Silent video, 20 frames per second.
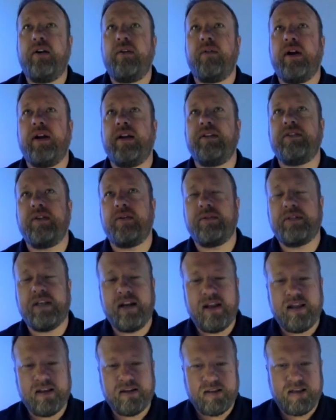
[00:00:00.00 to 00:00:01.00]
right so i was going
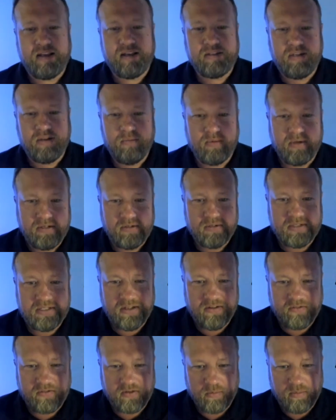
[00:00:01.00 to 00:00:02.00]
to ask you what your
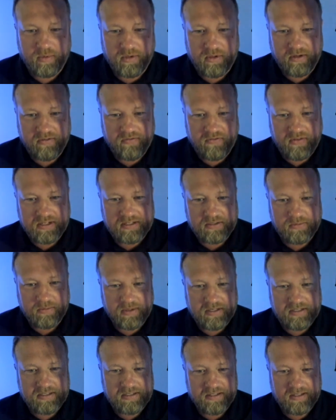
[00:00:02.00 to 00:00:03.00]
silver bullet fix
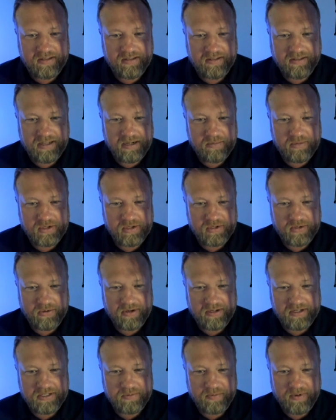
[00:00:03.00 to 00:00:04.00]
was to the labor
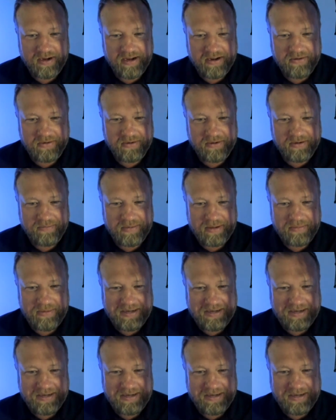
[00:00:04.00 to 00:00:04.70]
shortage but i don't know maybe